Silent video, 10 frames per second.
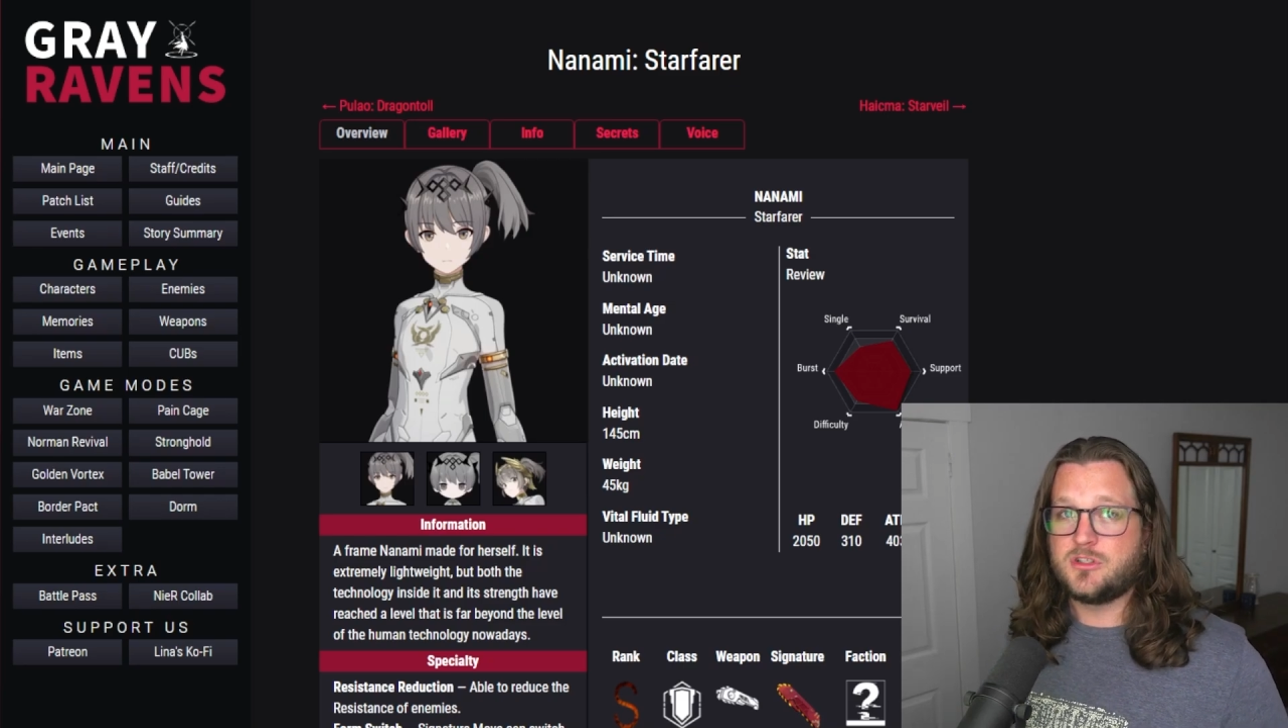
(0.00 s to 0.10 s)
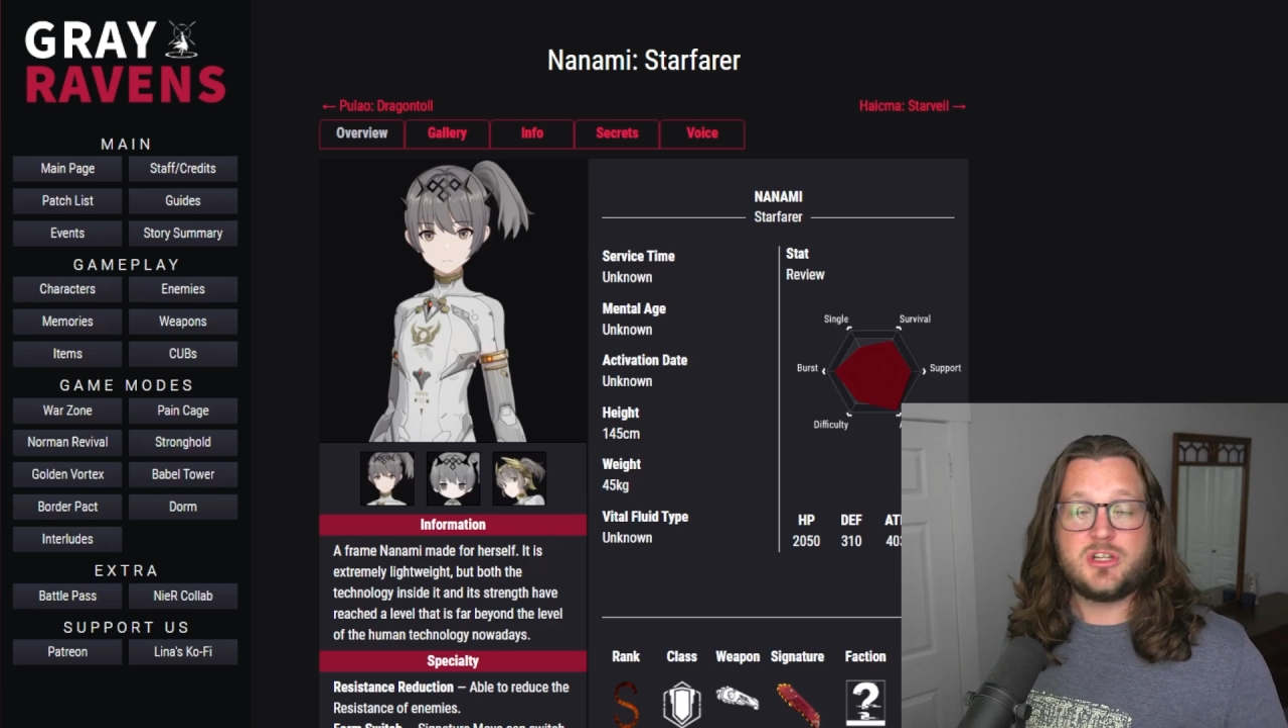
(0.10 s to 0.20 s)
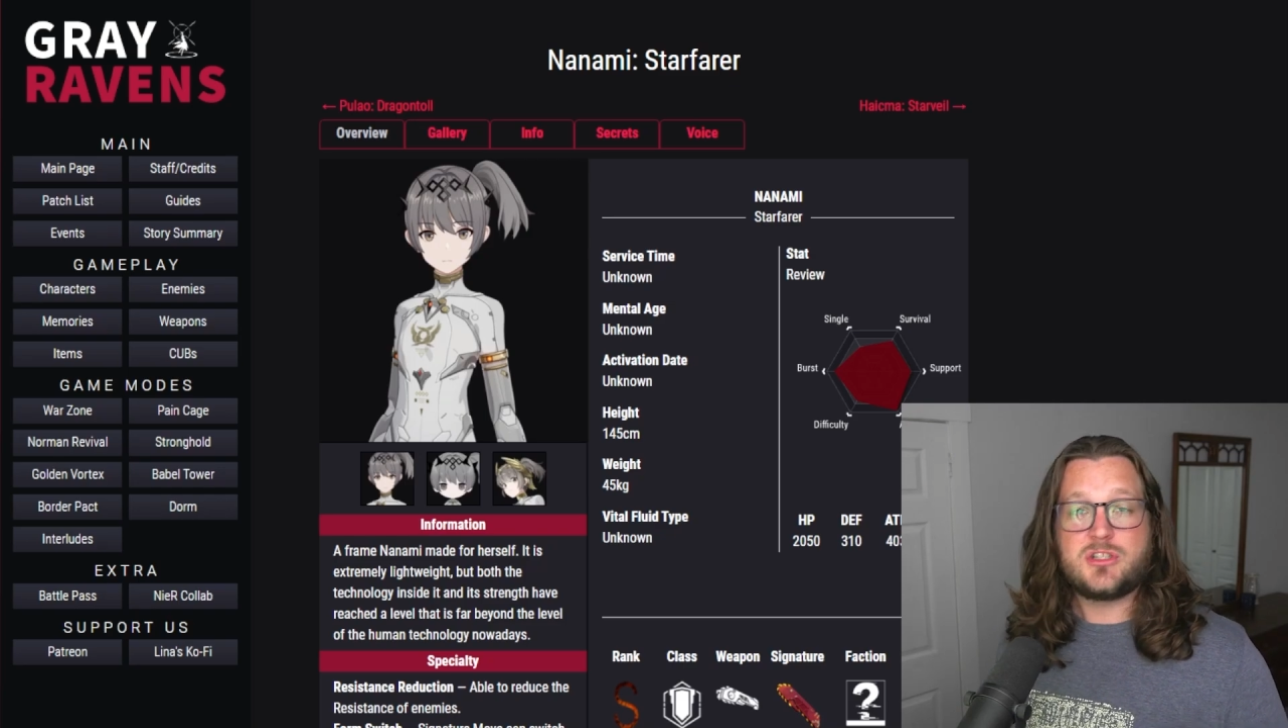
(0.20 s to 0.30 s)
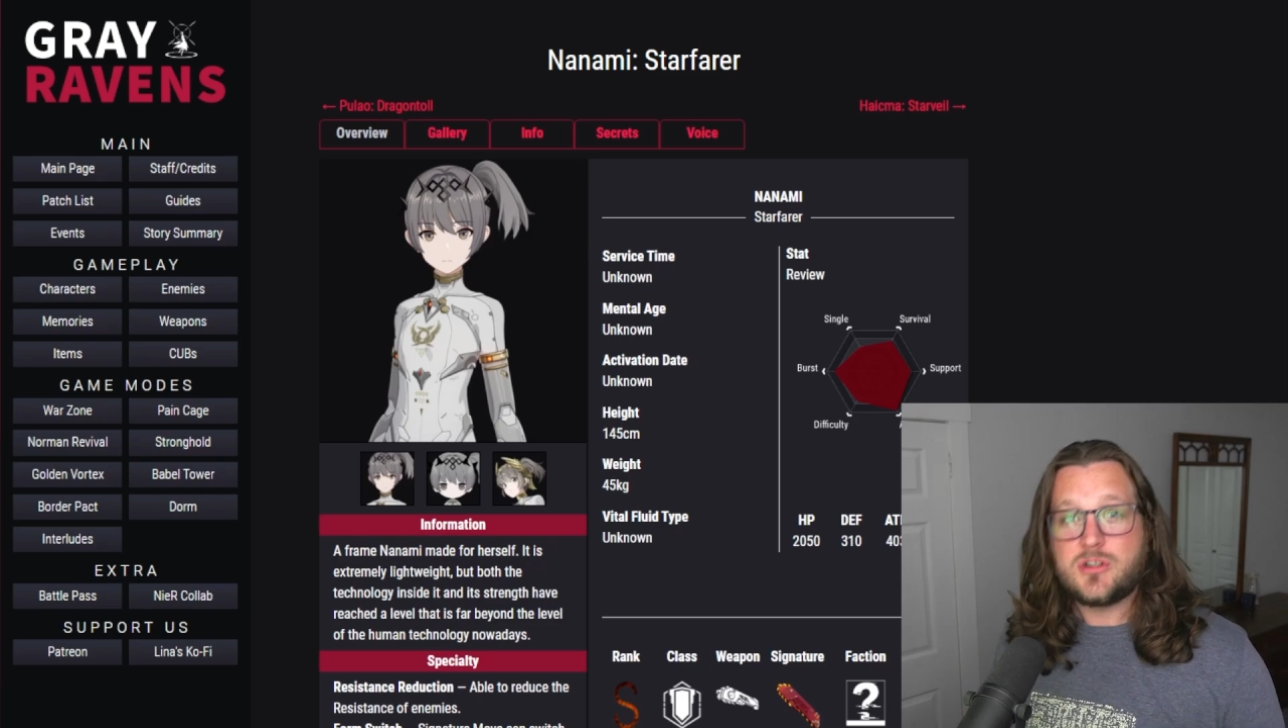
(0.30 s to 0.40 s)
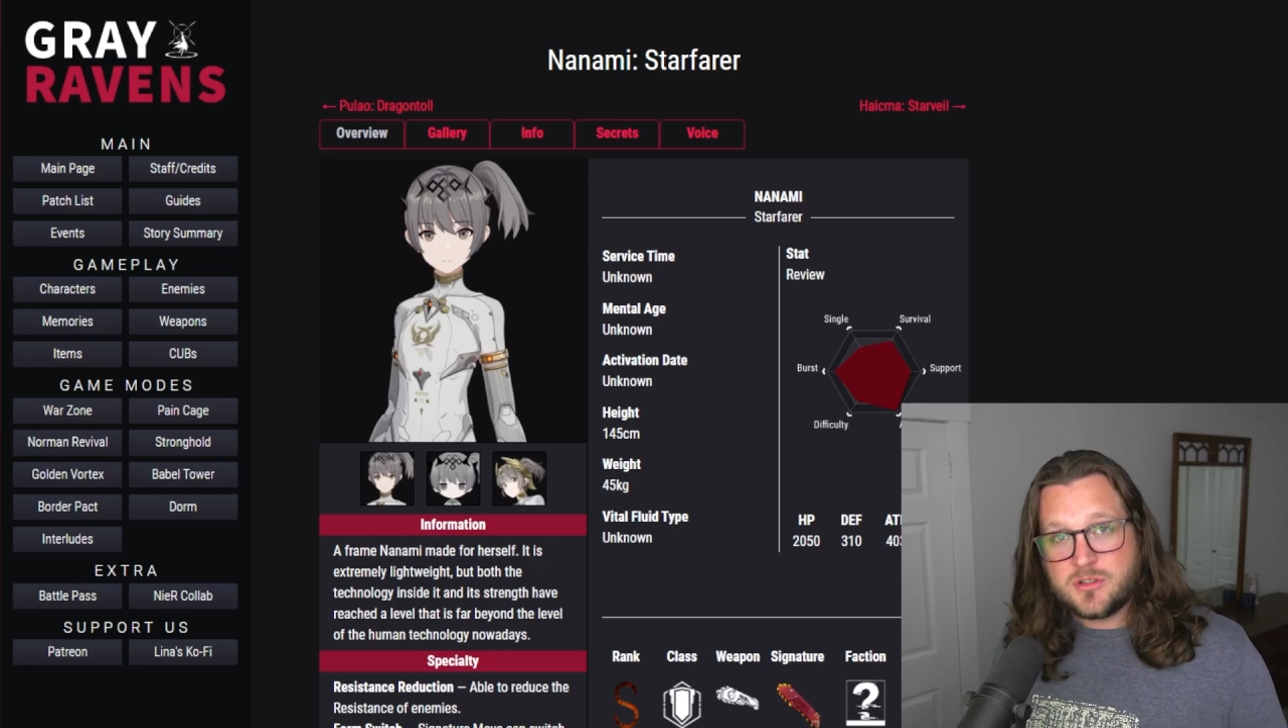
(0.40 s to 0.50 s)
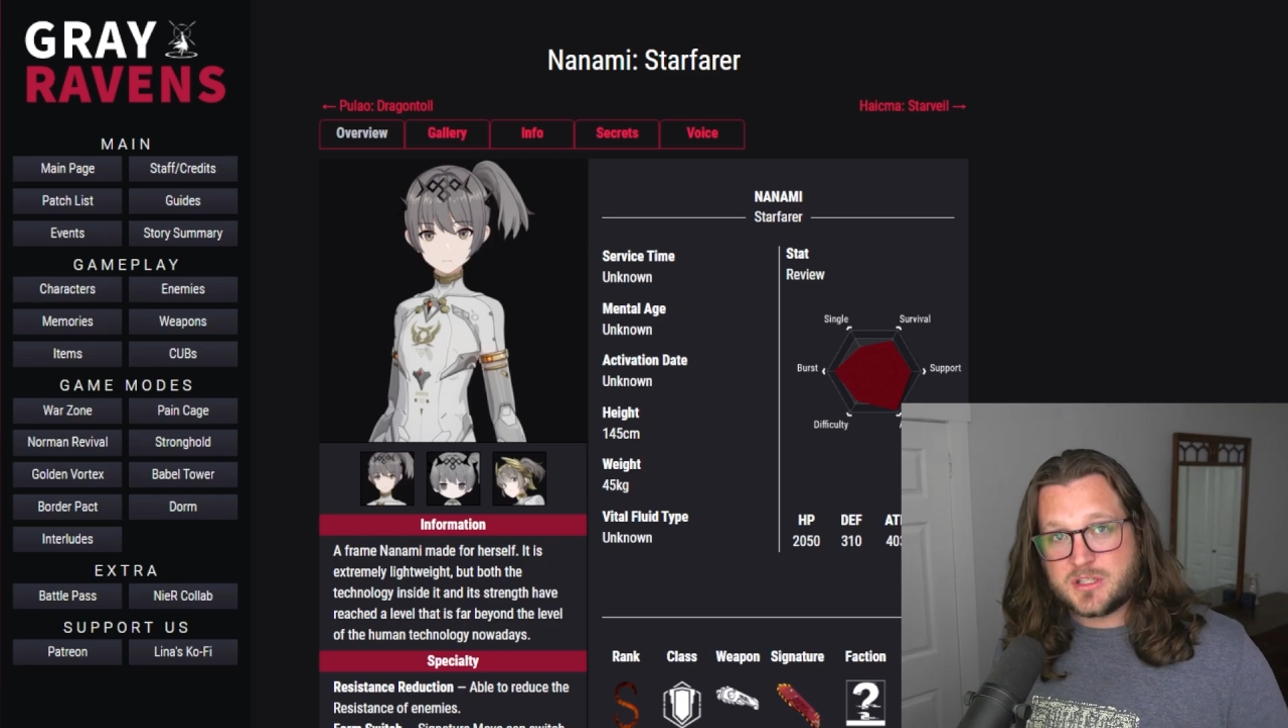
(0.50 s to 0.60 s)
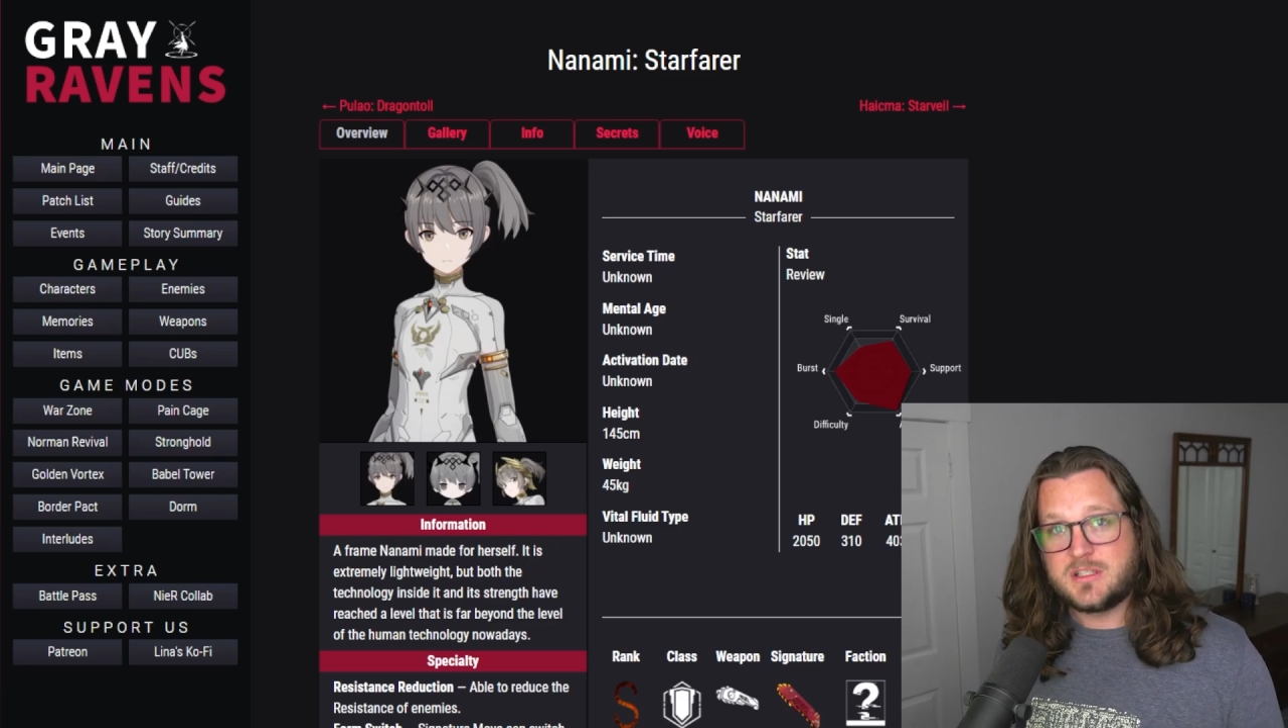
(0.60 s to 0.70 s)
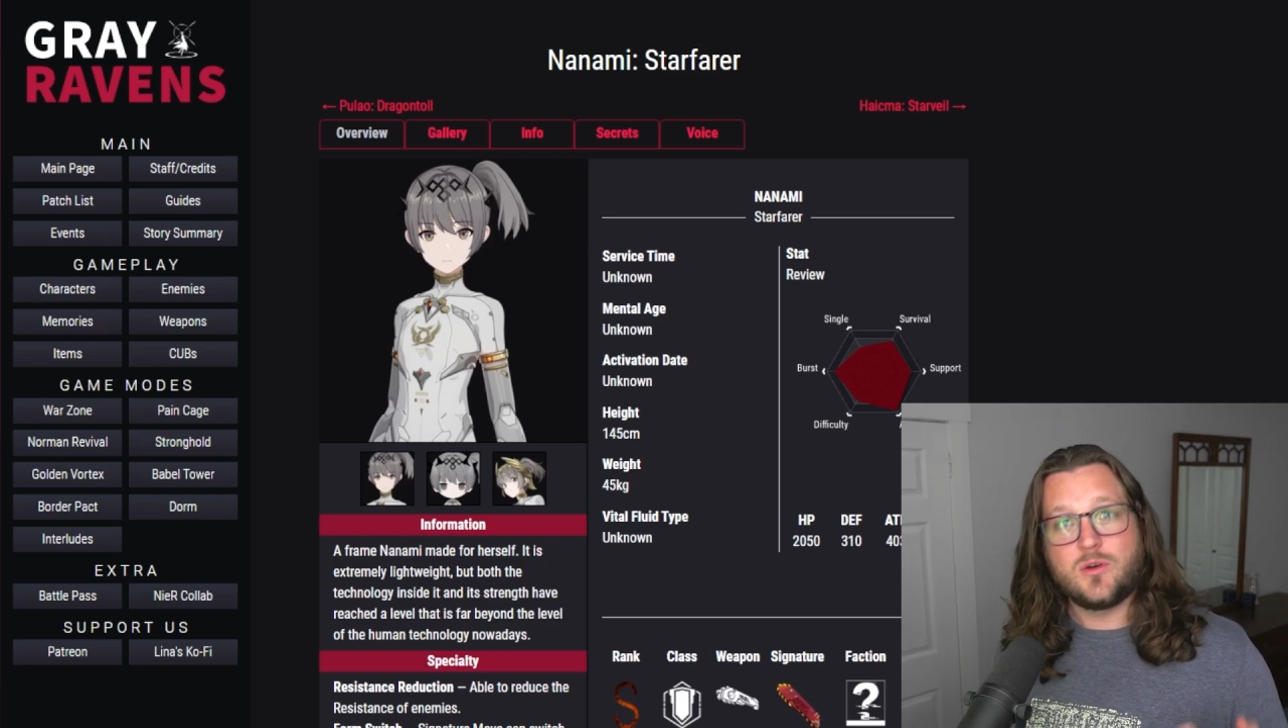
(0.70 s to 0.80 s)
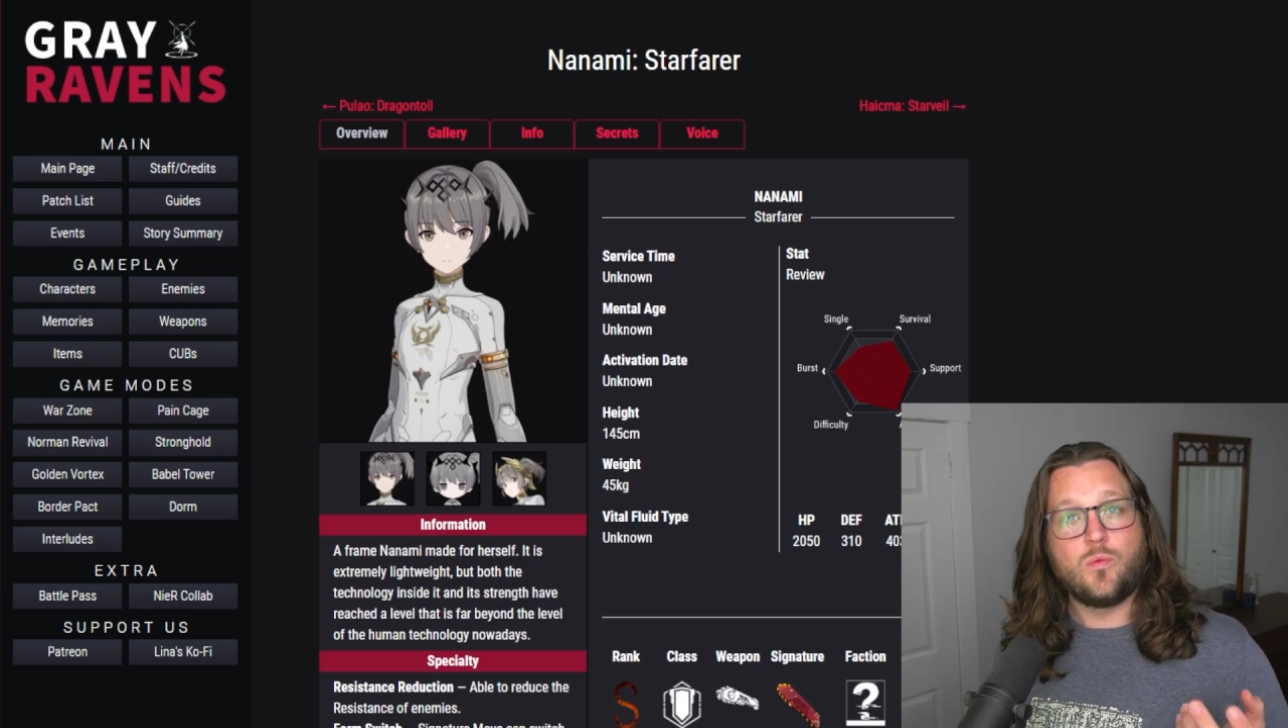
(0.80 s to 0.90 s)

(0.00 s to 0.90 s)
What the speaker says: just turns into